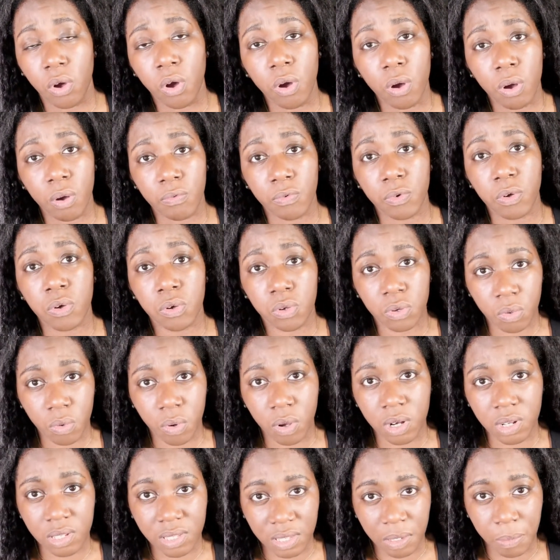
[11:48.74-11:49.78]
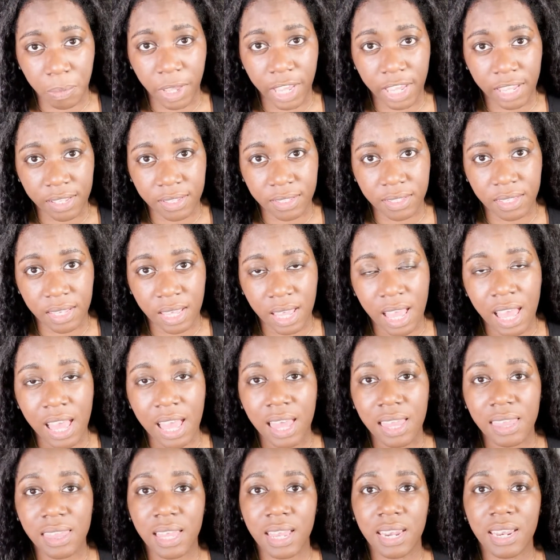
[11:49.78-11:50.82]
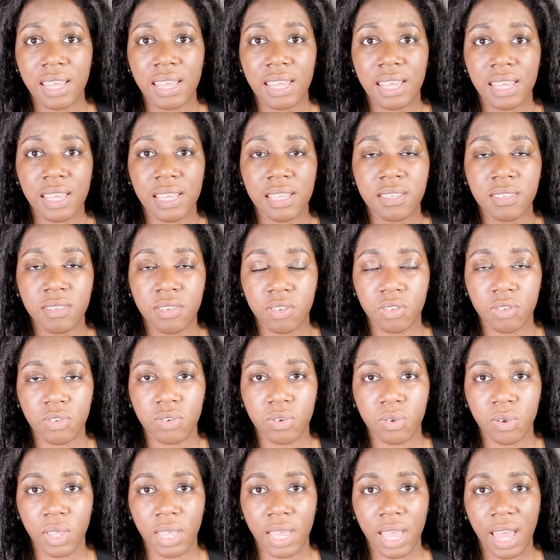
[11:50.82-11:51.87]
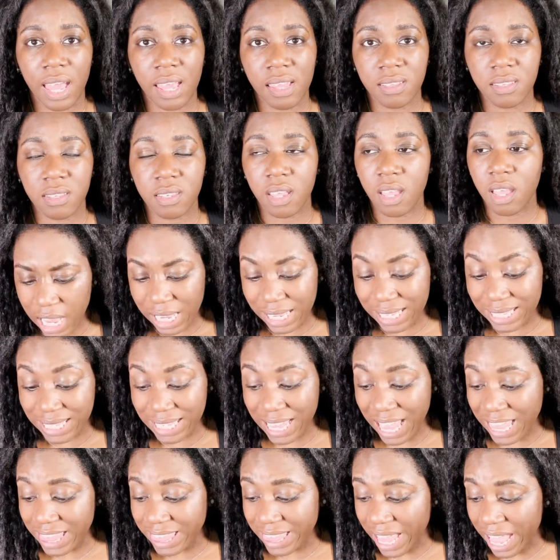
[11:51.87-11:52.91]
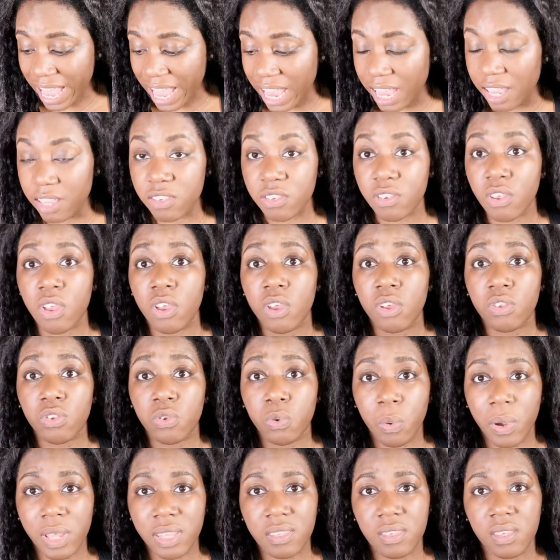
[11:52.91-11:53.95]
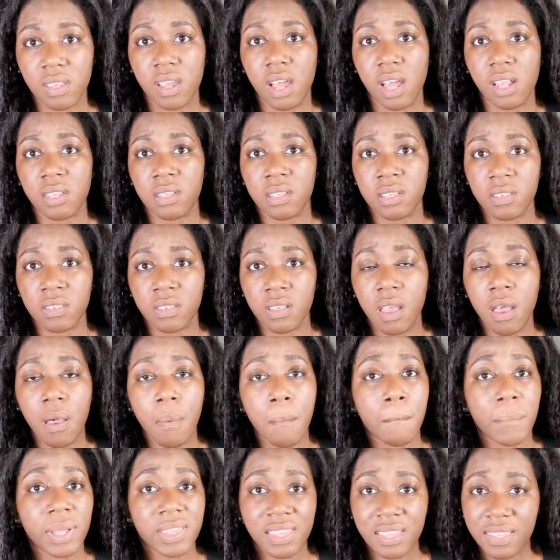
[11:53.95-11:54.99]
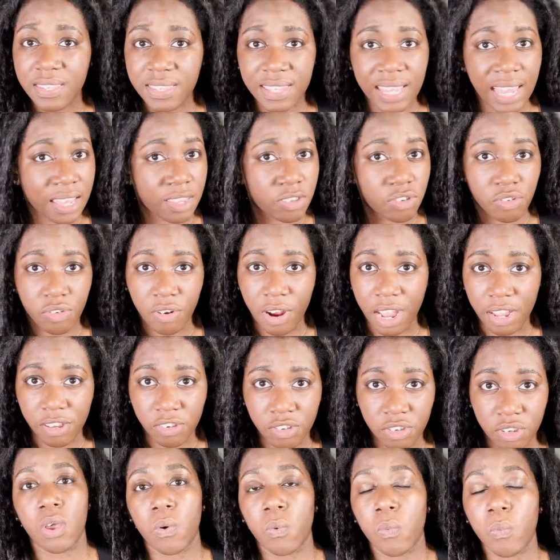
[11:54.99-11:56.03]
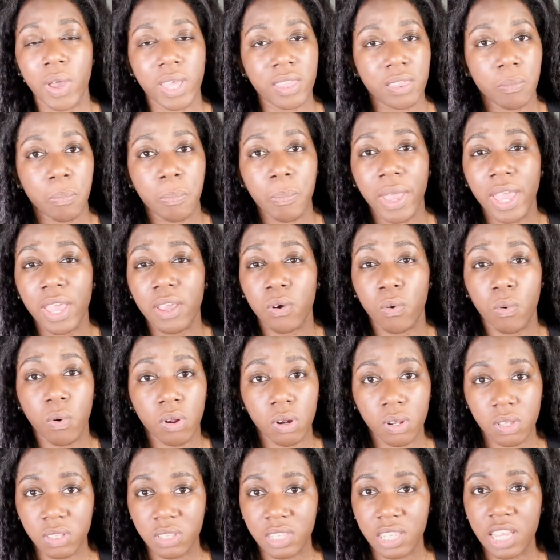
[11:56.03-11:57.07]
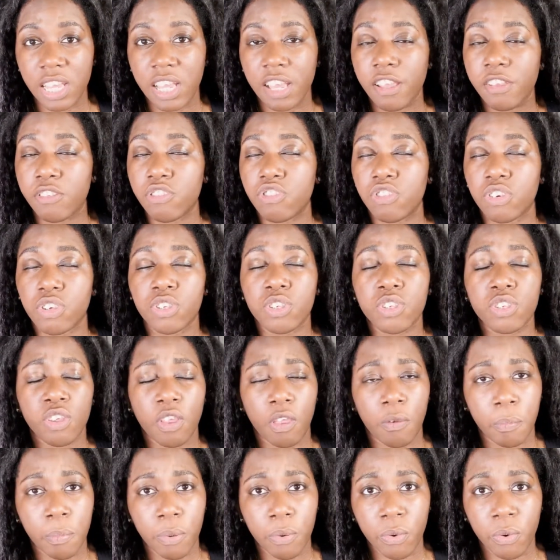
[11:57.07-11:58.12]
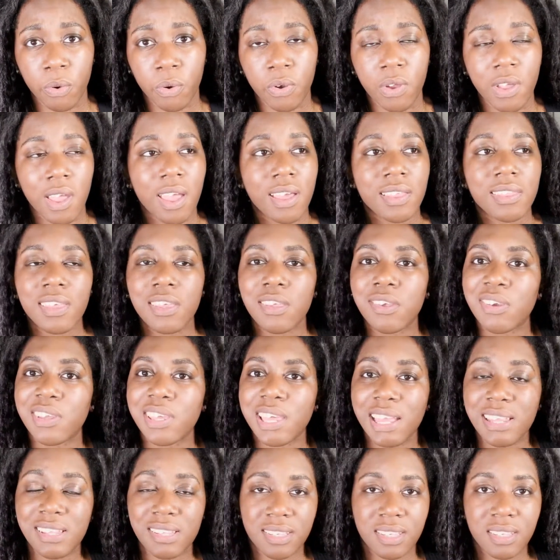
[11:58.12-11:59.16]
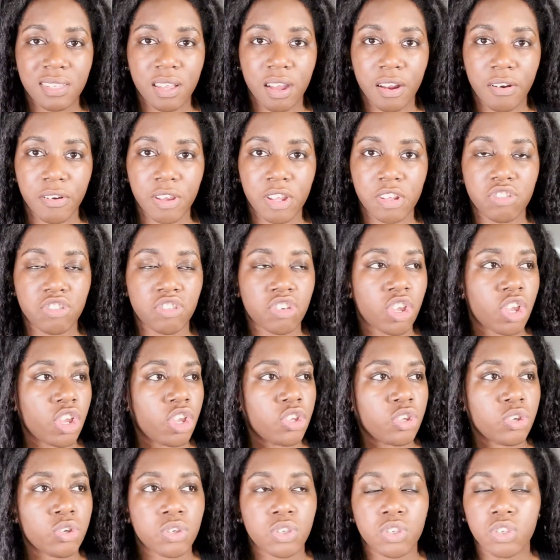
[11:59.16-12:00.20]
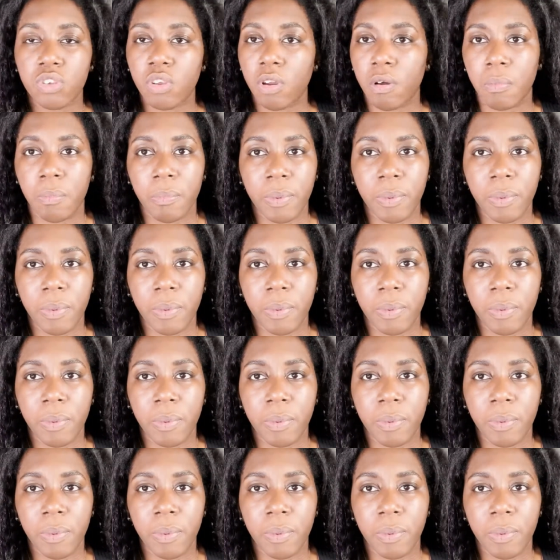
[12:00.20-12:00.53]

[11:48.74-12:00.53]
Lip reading: of good quality paints than it is to get a set that has 20 colors but the set is trash, where the paint quality is just so poor that you get discouraged, you stop